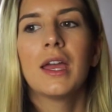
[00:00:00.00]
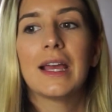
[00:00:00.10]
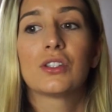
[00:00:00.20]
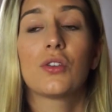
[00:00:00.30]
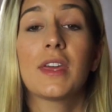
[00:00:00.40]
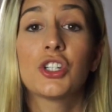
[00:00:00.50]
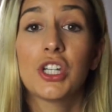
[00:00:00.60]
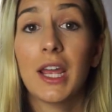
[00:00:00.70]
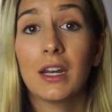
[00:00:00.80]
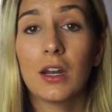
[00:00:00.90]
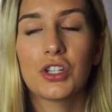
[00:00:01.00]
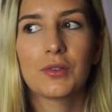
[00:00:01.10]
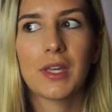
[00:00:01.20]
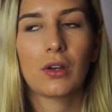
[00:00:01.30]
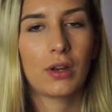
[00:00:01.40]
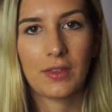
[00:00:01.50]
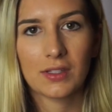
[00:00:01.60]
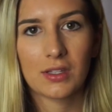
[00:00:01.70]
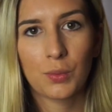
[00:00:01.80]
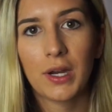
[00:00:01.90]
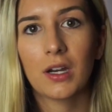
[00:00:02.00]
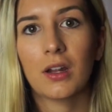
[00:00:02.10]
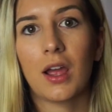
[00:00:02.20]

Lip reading: And so then she's like, okay, this is weird.